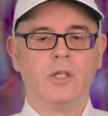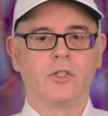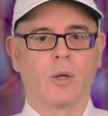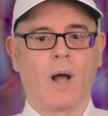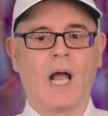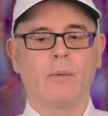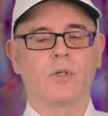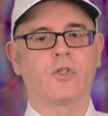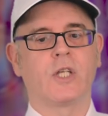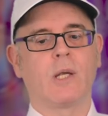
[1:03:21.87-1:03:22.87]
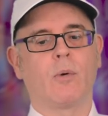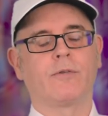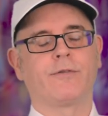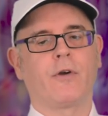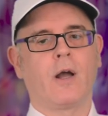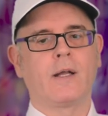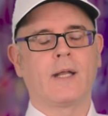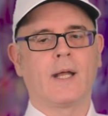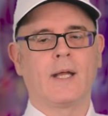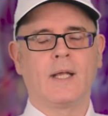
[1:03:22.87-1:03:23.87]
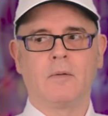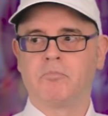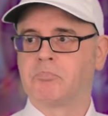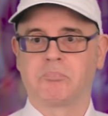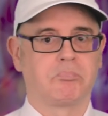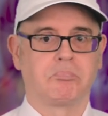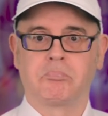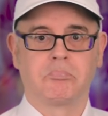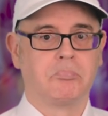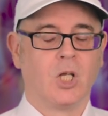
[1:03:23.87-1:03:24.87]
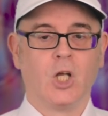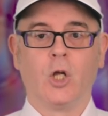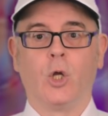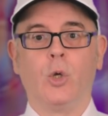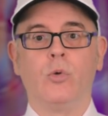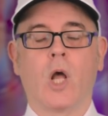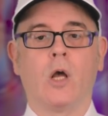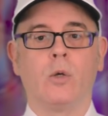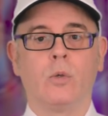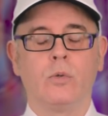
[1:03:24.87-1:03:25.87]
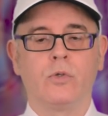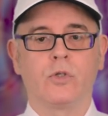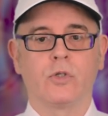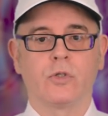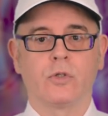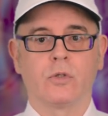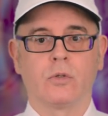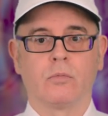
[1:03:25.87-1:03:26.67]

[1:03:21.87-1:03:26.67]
So I will see you on Friday. Who knows?